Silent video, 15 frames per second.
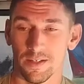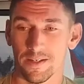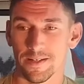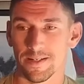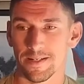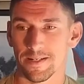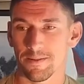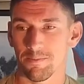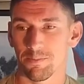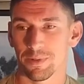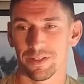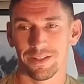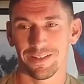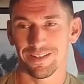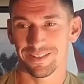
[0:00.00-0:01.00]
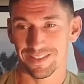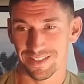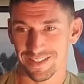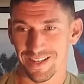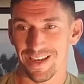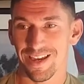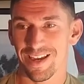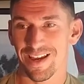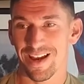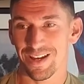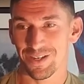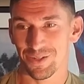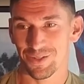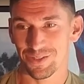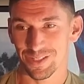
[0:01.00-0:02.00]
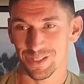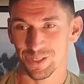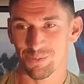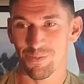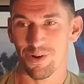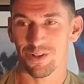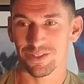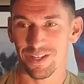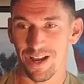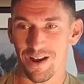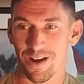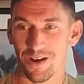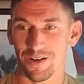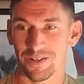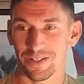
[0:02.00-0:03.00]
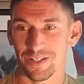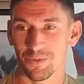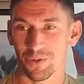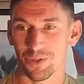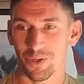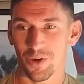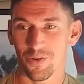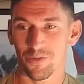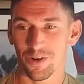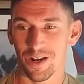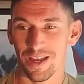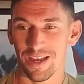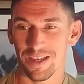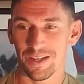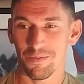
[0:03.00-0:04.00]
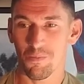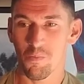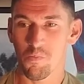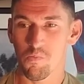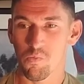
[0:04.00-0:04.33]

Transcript: but today I used a small tire and did it with overhead